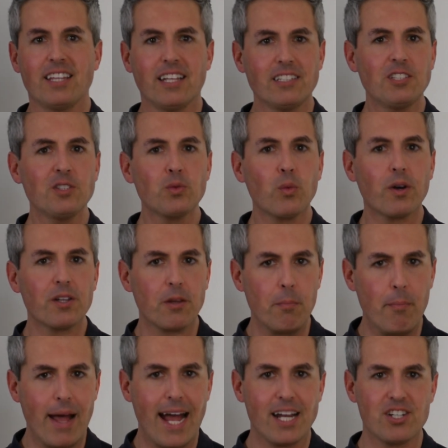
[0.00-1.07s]
This is where the
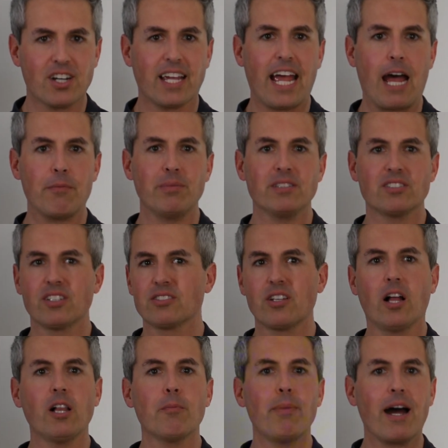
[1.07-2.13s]
magic happens. It's
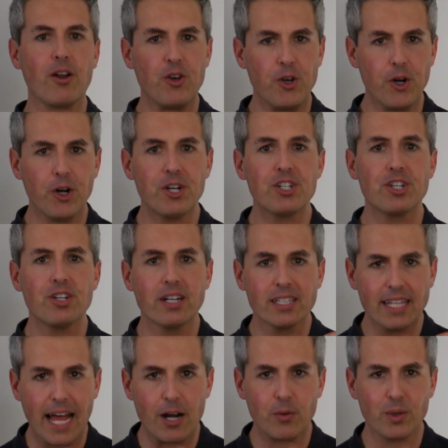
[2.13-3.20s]
all about nurturing
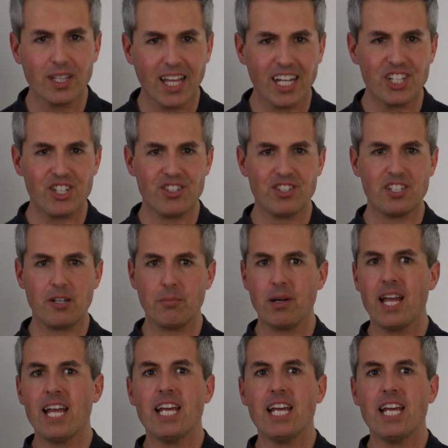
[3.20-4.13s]
that relationship.